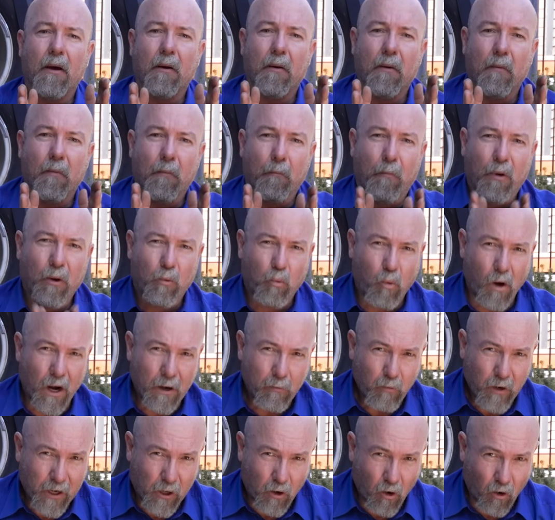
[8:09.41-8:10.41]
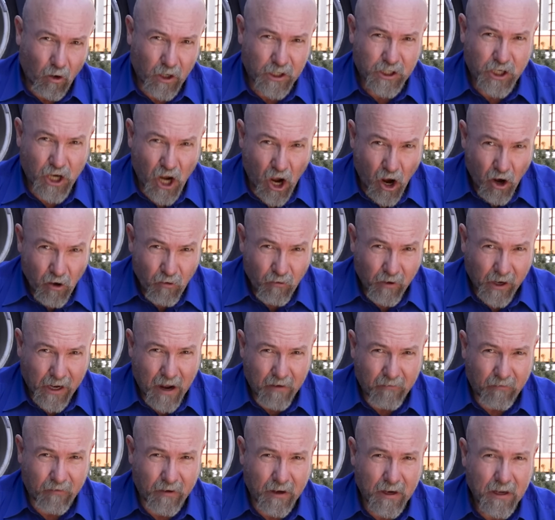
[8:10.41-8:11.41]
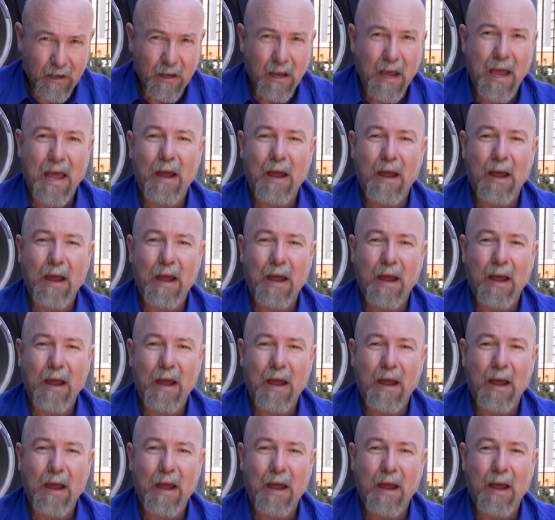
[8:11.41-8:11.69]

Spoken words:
But one we call a tow recovery